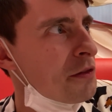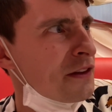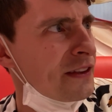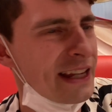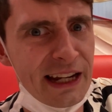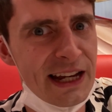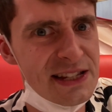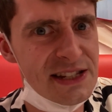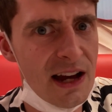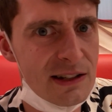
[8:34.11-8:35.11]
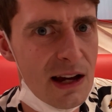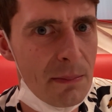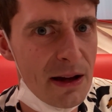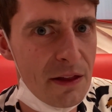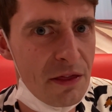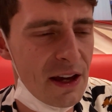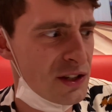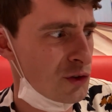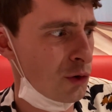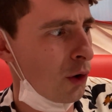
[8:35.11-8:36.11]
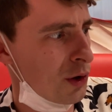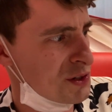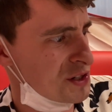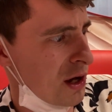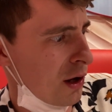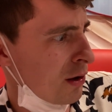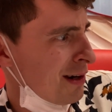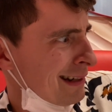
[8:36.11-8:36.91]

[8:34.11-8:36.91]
think they're gonna get sucked up by the thick straw, so